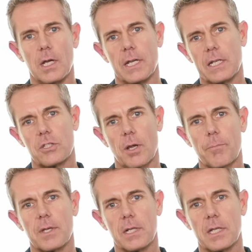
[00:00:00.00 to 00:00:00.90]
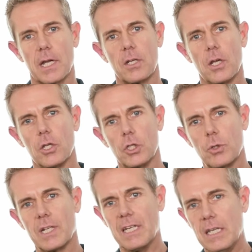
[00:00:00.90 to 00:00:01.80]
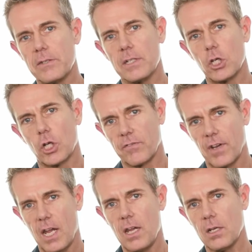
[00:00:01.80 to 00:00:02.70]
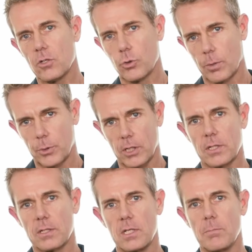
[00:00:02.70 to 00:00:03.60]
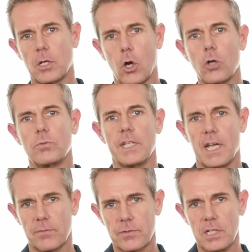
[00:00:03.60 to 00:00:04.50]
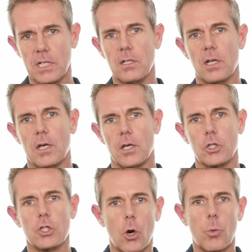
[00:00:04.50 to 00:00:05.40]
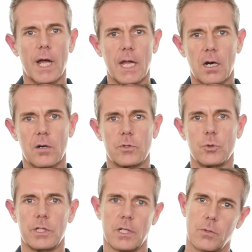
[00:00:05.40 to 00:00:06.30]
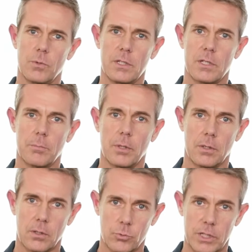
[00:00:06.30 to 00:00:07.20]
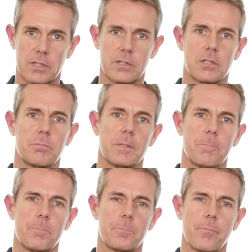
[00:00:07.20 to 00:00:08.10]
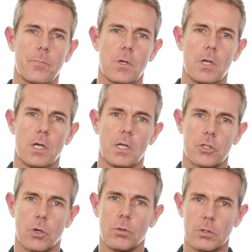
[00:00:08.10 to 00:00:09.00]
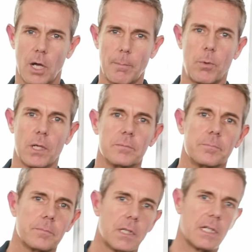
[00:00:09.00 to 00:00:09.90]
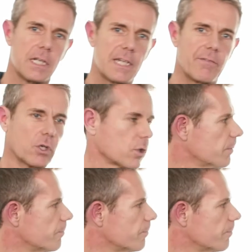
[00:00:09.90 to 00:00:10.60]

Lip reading: It's something that you can easily convey to a project team that already have seen your way of doing the 3-step risk assessment. So number one, let's have a look.